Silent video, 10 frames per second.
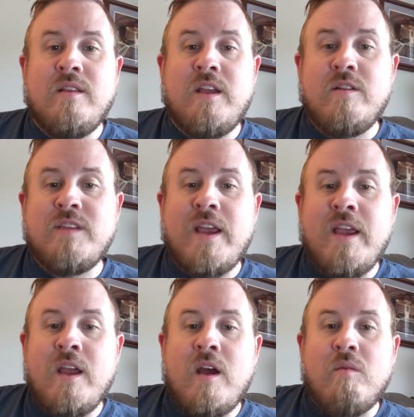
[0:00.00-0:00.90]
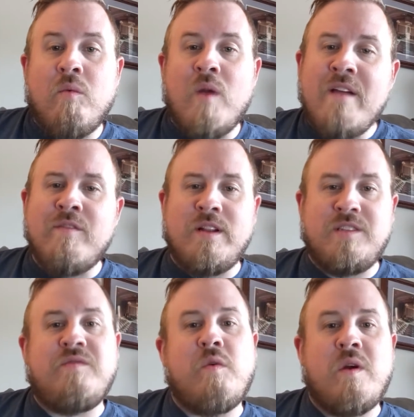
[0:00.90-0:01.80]
there's a
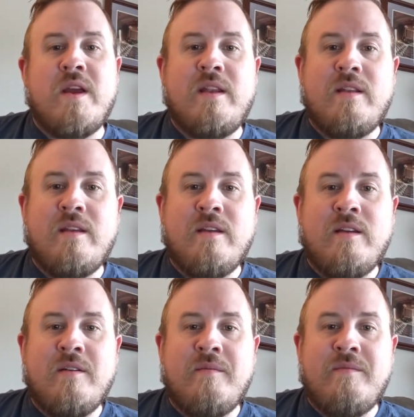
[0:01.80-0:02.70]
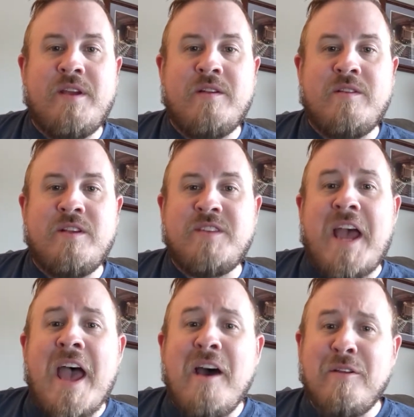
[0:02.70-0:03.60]
reverence for it. There's a
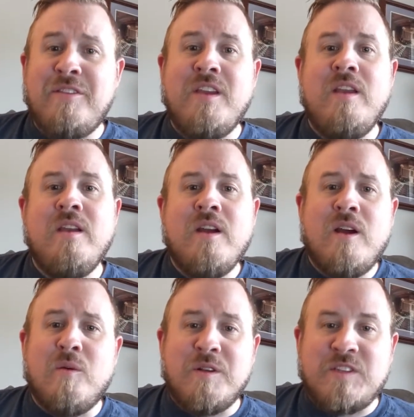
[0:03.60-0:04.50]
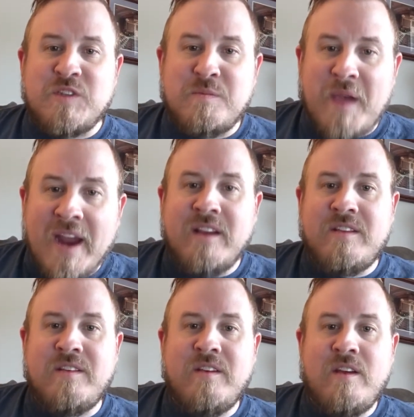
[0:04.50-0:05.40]
healthy
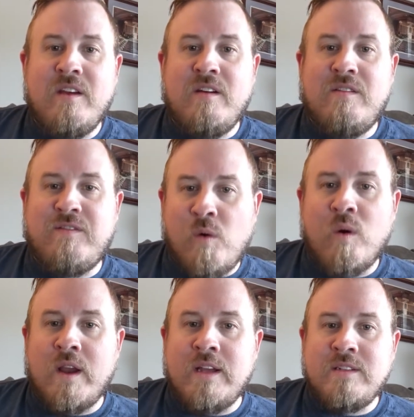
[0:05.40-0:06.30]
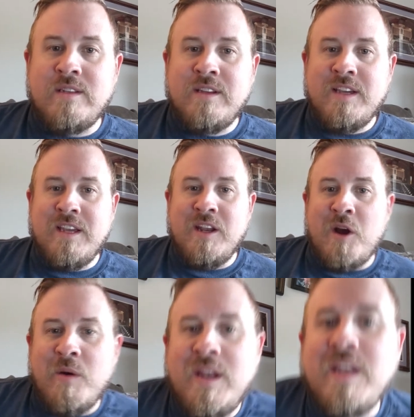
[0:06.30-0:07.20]
respect for it. You
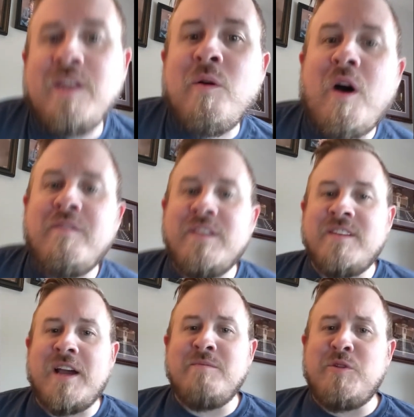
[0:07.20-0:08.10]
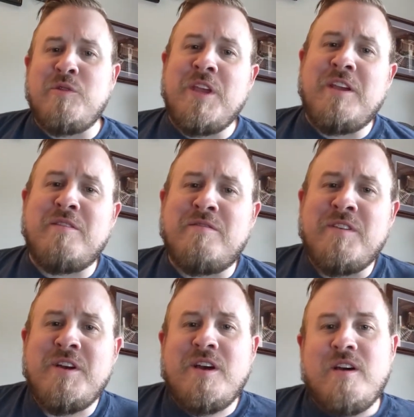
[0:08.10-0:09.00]
know, and you oftentimes you think of
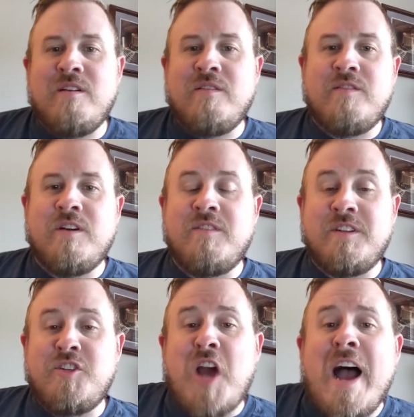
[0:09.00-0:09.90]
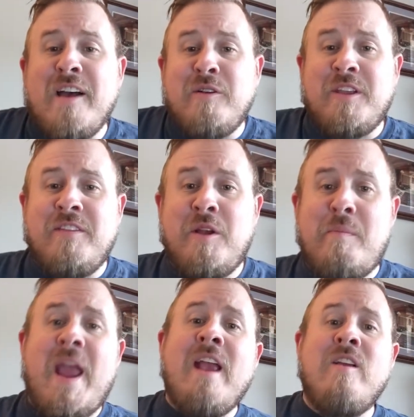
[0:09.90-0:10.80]
a child and their
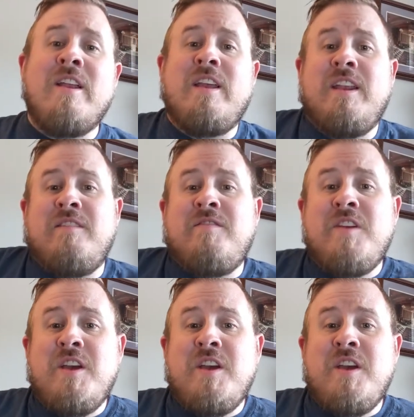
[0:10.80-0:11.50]
parent, and if